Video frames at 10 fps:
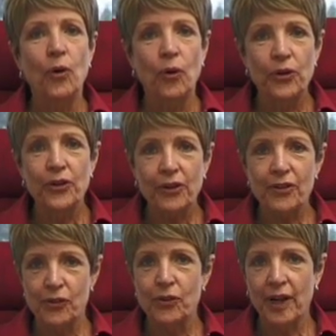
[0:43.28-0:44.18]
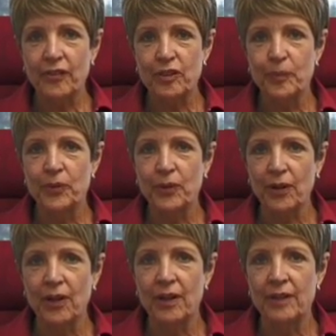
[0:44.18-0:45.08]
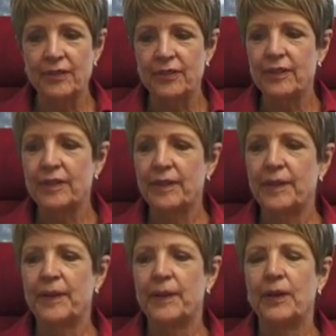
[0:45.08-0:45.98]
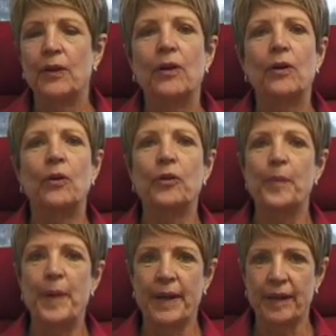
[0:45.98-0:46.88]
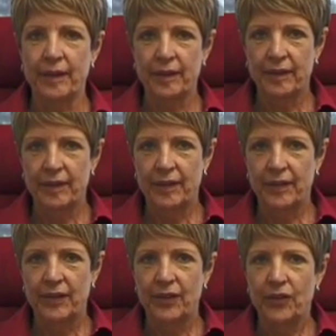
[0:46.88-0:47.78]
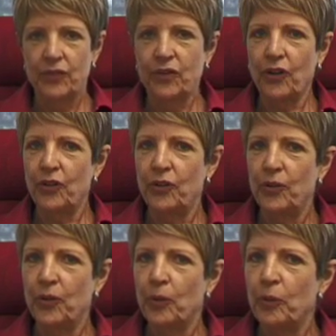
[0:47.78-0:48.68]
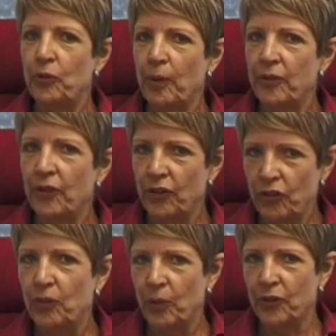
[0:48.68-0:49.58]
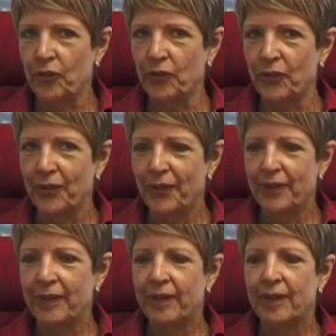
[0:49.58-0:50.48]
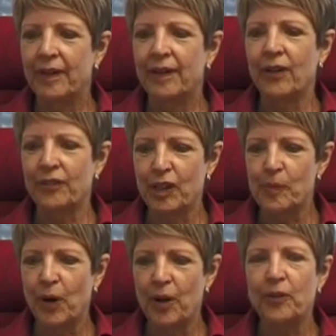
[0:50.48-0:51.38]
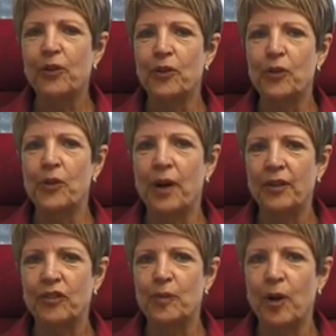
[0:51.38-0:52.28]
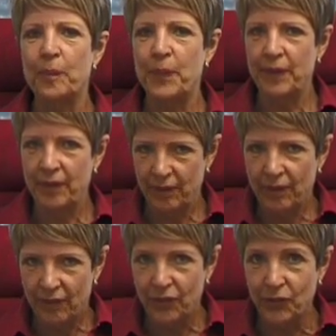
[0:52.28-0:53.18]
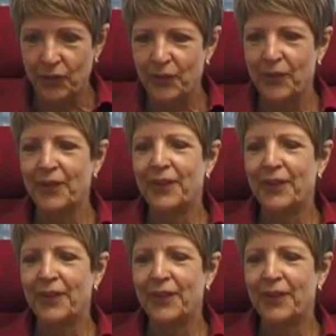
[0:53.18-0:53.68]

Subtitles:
or your customer or client, or the bank. So which one don't you want to do? And I think your answer might be you.